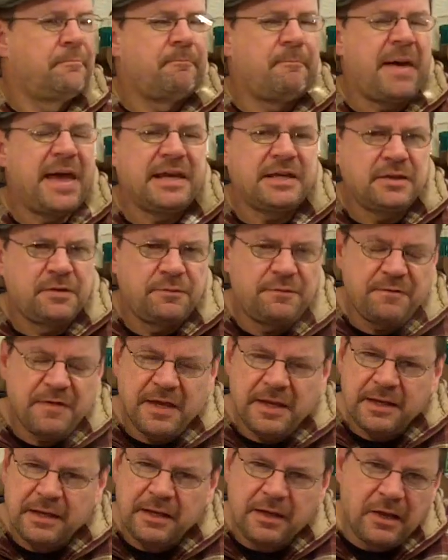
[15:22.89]

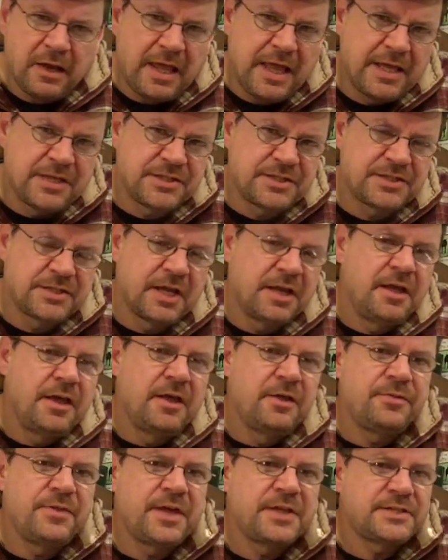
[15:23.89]
magnifying glass
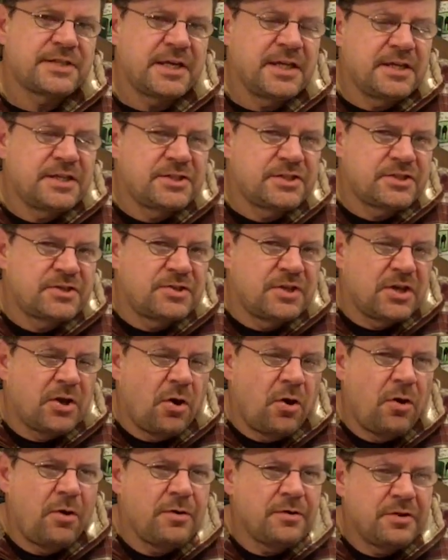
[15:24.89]
that is
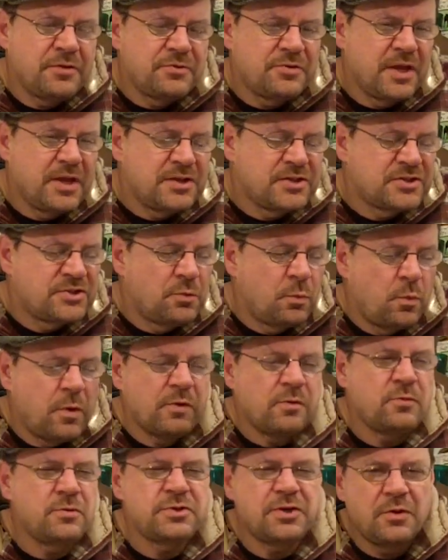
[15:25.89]
the on, that is the
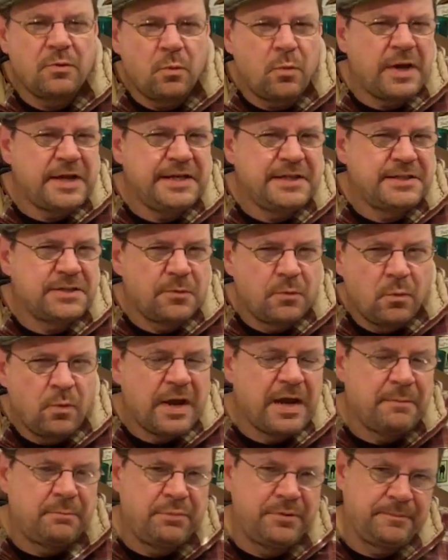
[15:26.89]
World Wide
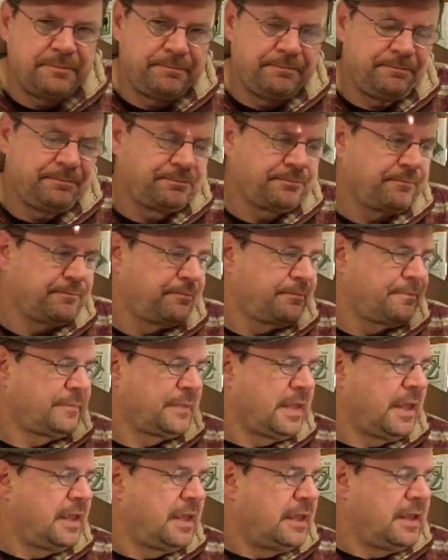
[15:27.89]
Web,
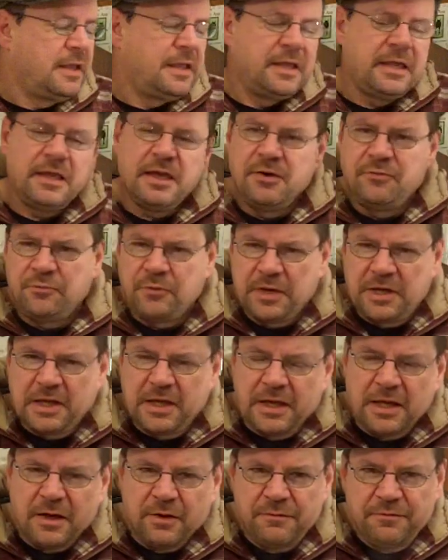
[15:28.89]
if we
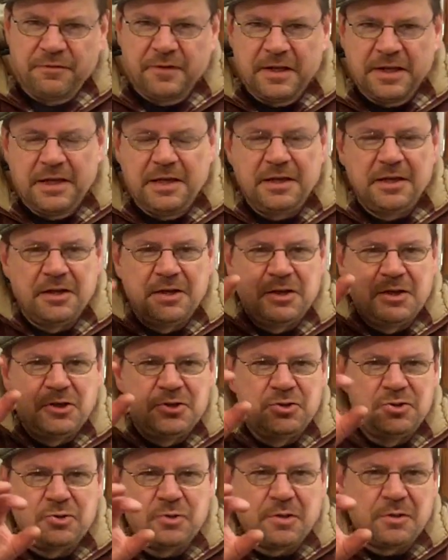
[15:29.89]
carefully
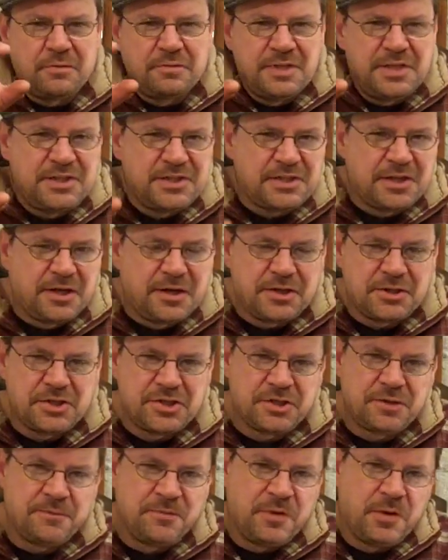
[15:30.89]
do our
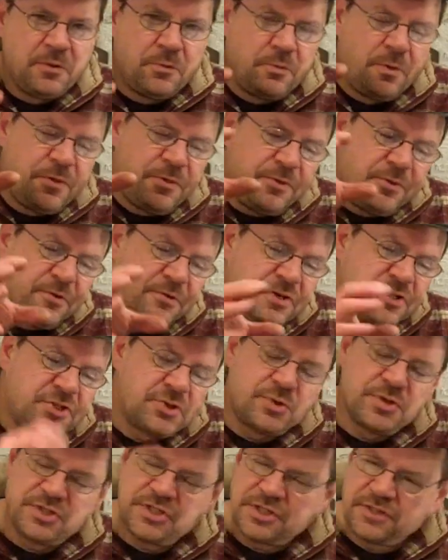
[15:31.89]
research with the
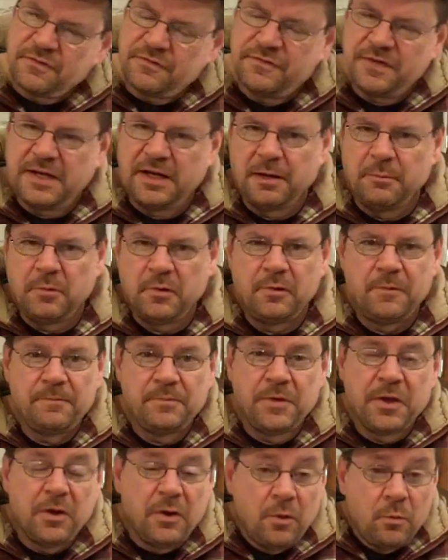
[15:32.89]
resources available,
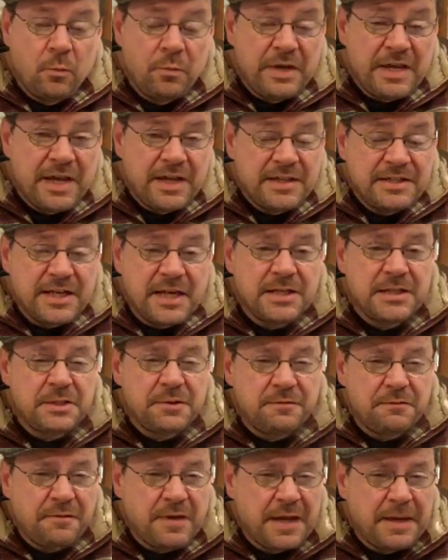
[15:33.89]
we
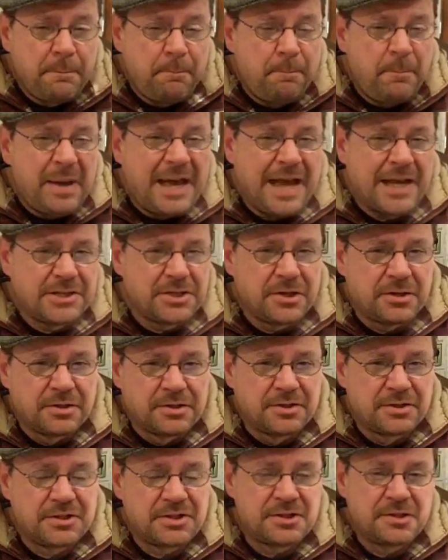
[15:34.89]
identify
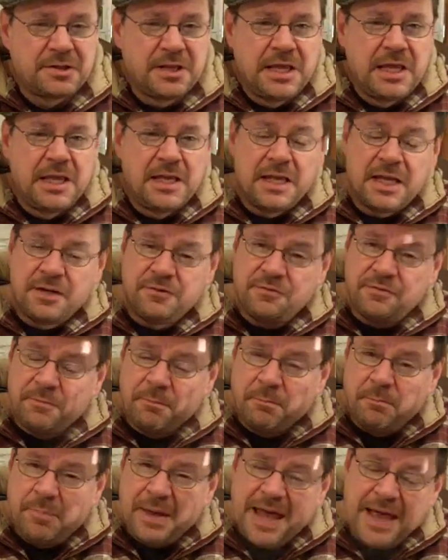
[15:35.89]
patterns, and
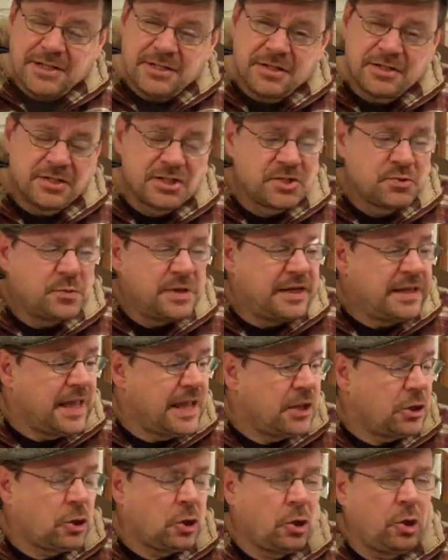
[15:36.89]
from patterns we
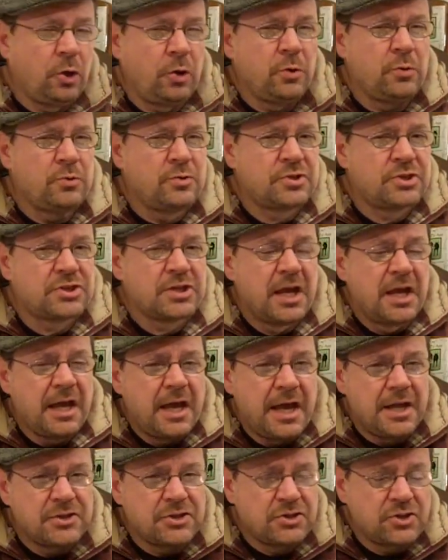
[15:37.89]
get clues
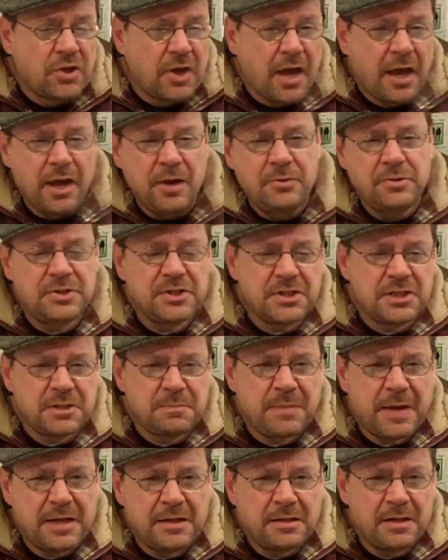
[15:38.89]
as to how to
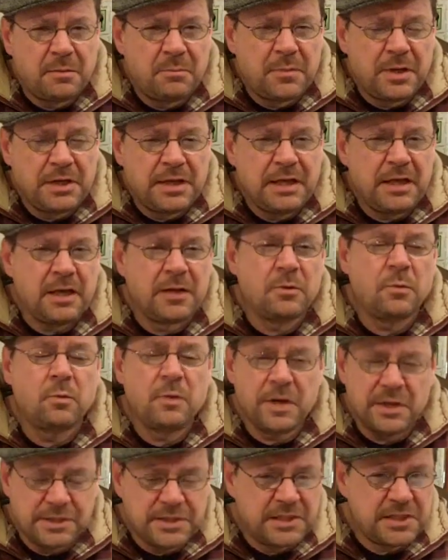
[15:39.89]
spend our money
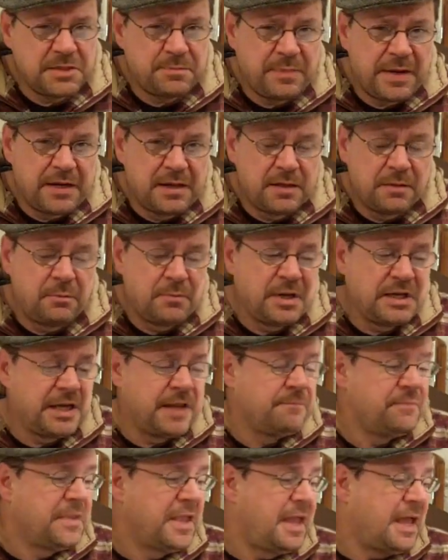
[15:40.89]
and where to spend our
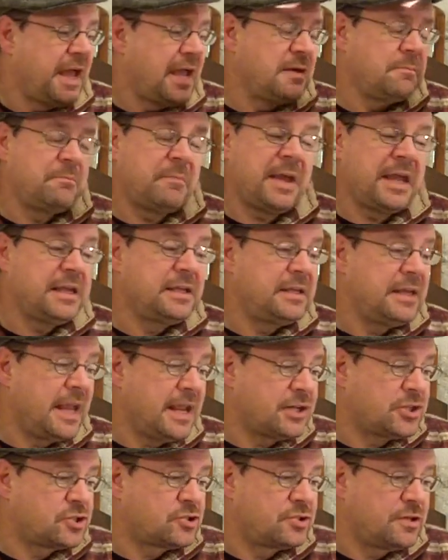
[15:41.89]
money. And my
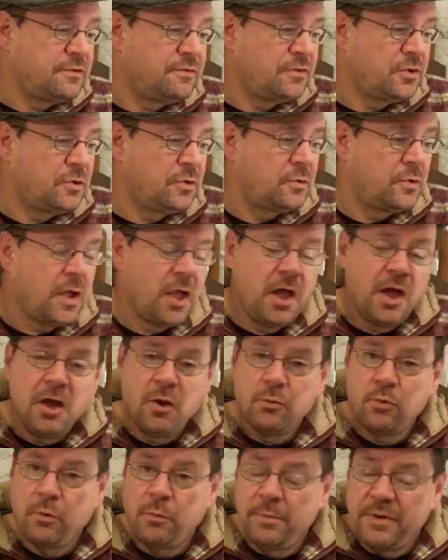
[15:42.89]
next review
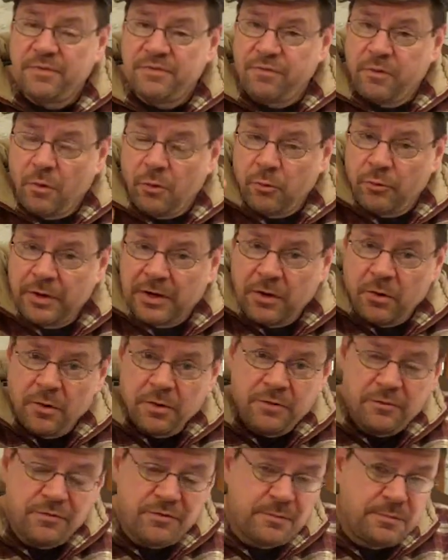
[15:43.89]
will be following
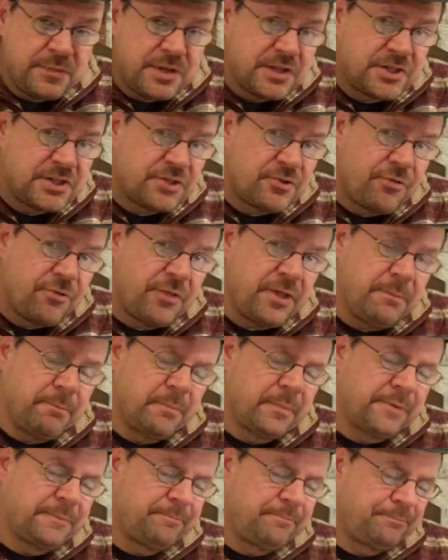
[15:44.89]
on from this
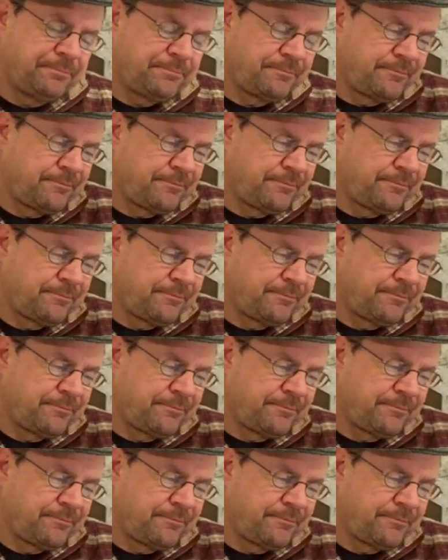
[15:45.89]
theme